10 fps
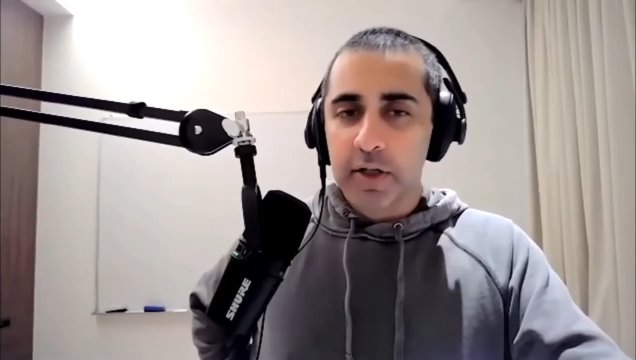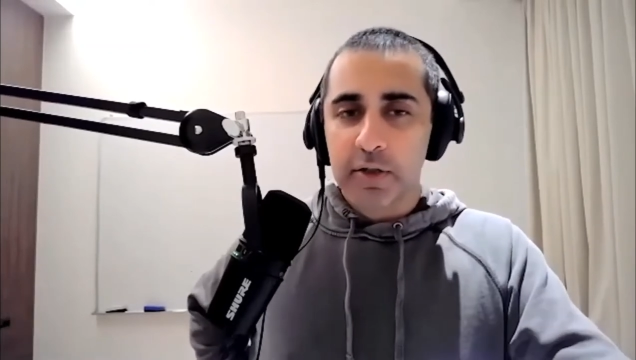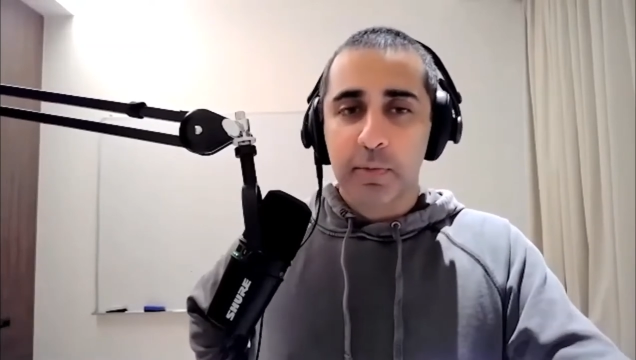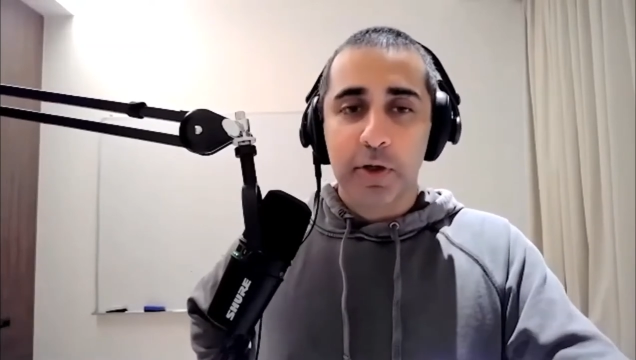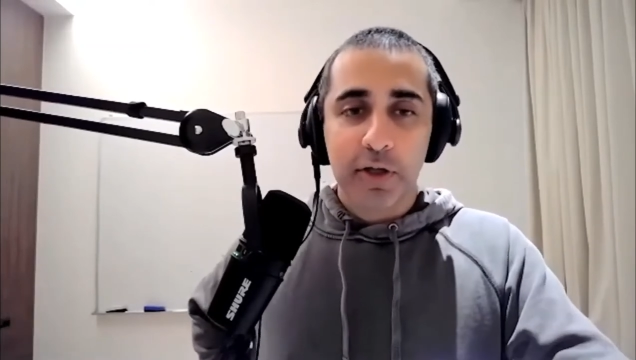
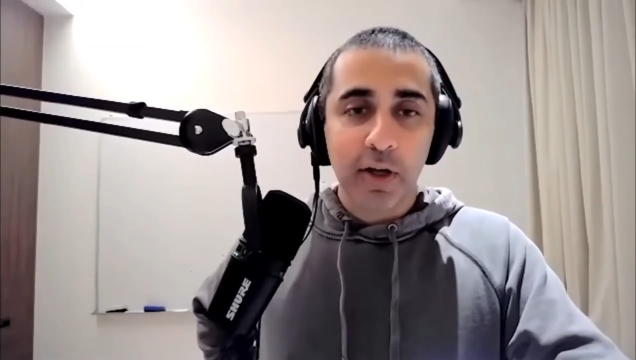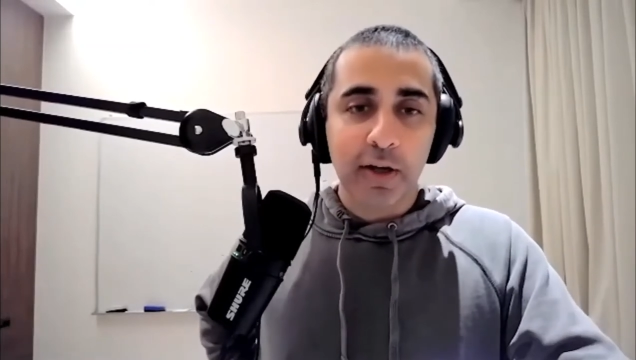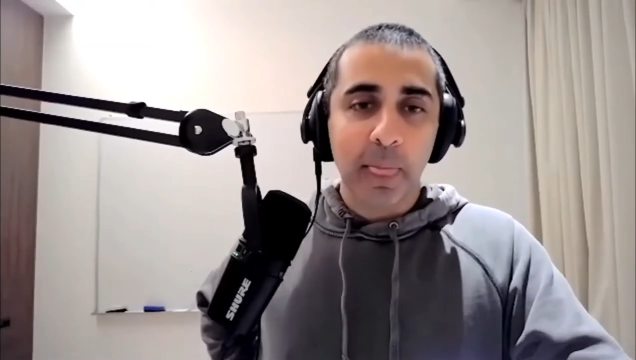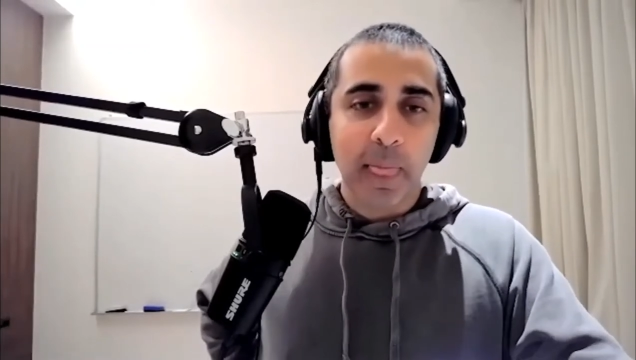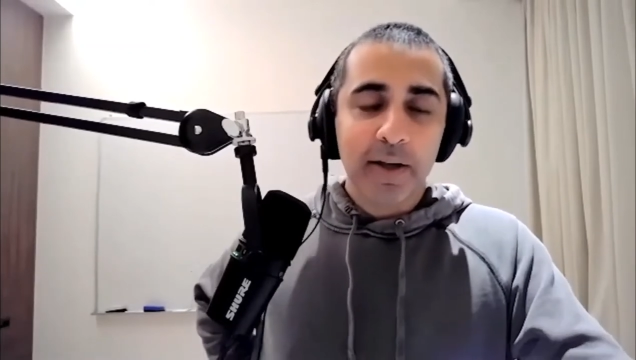actually pretty
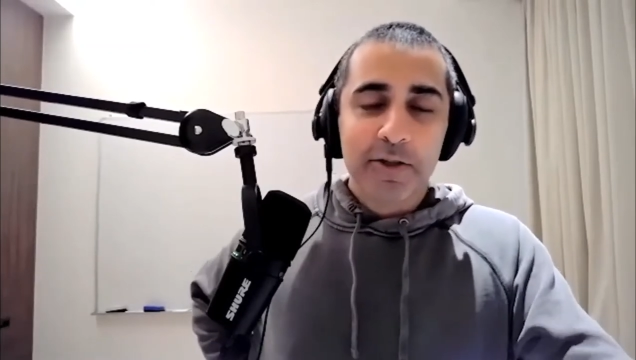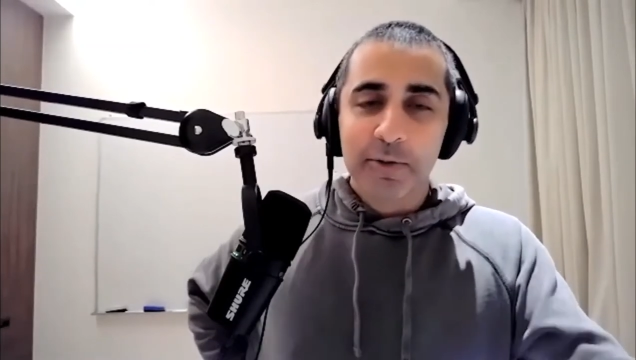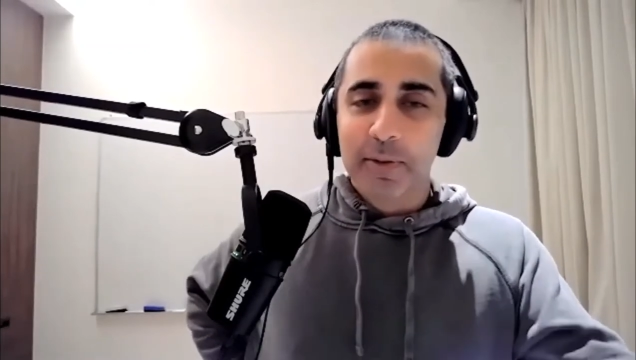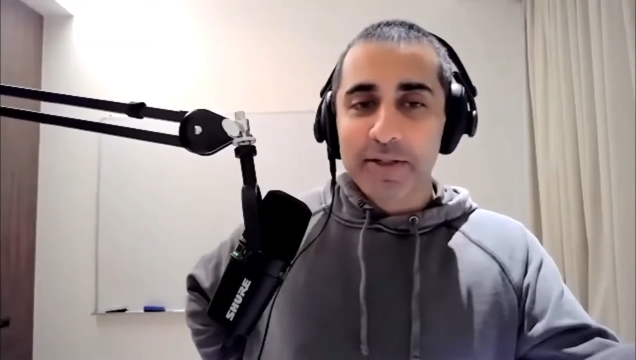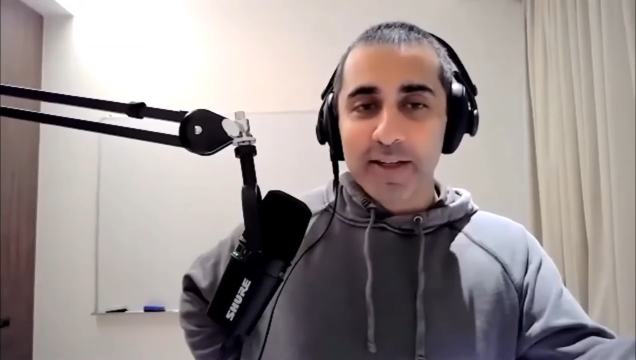good. So
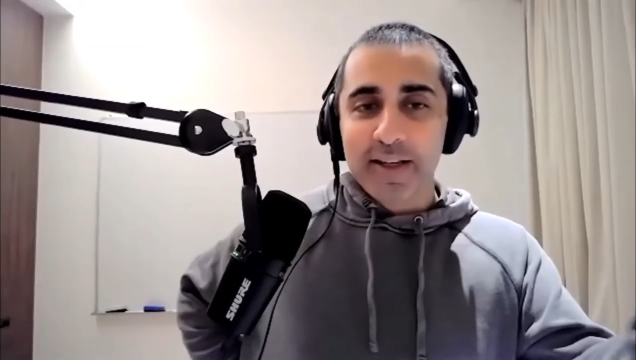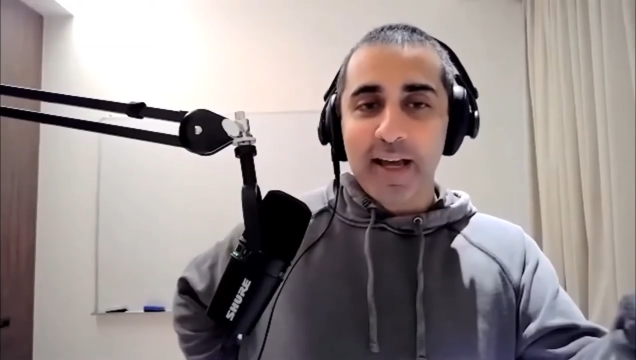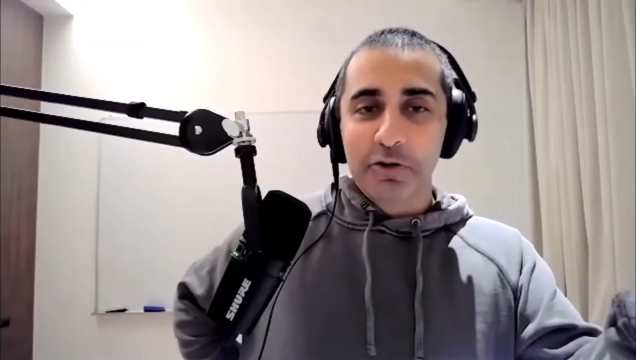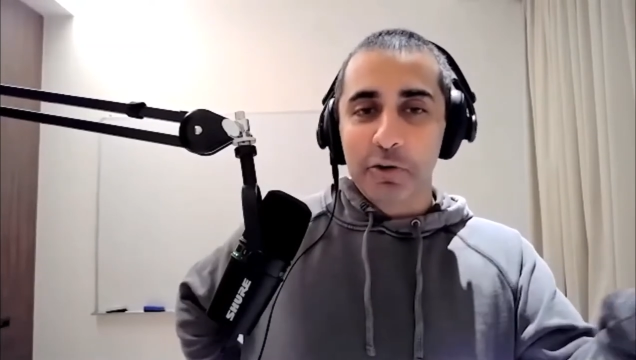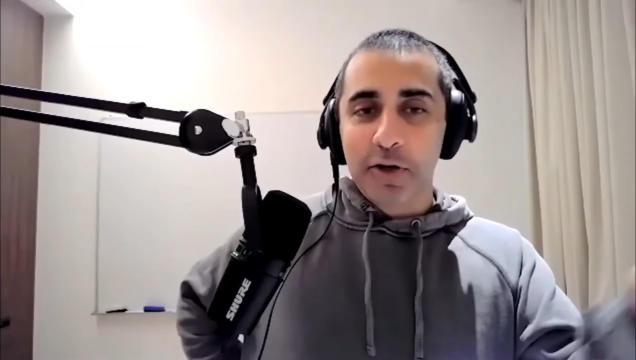basically,
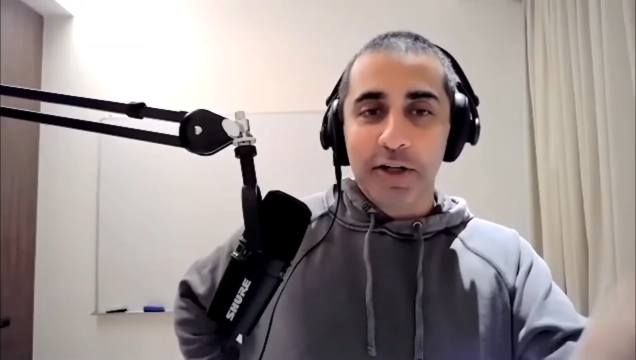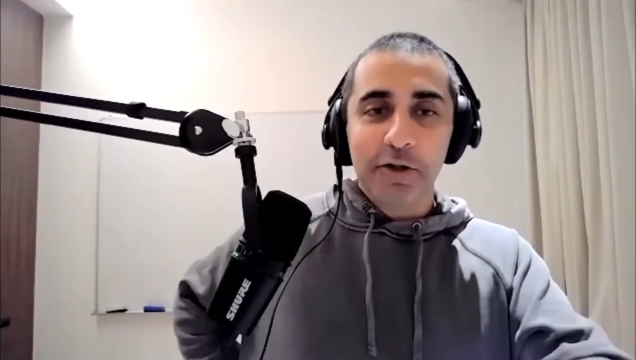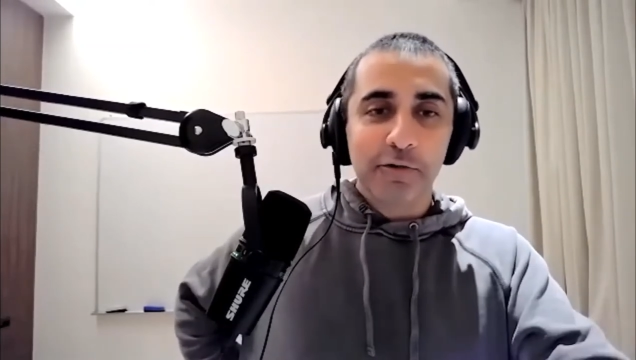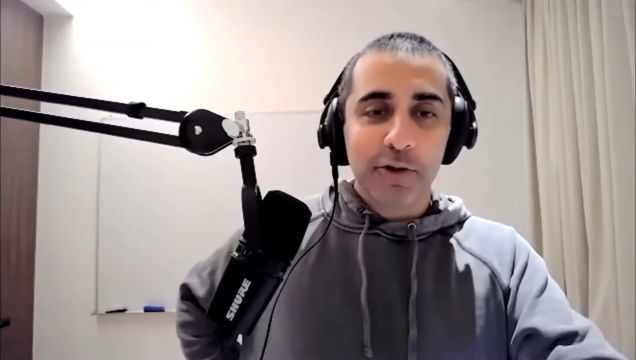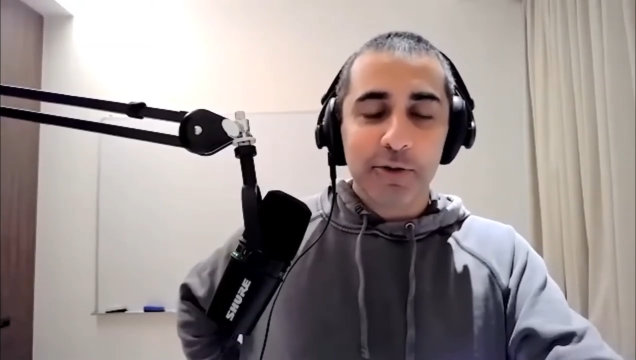Castro got
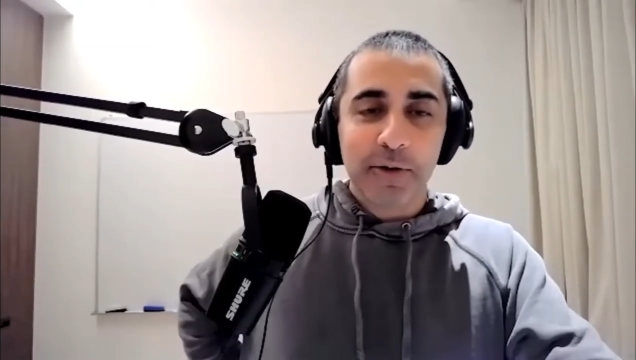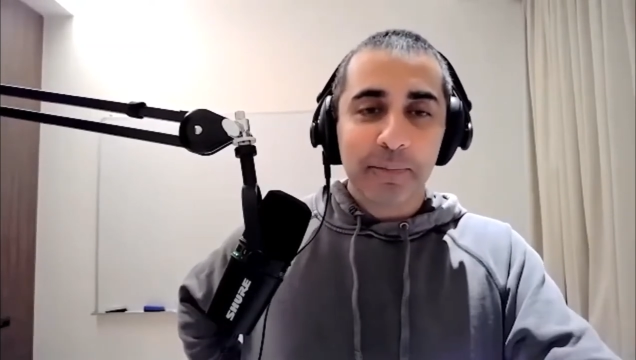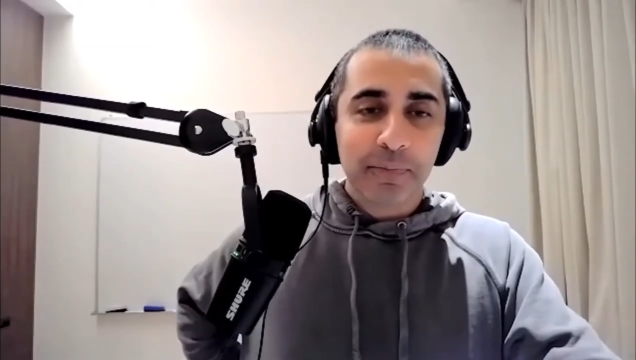interviewed,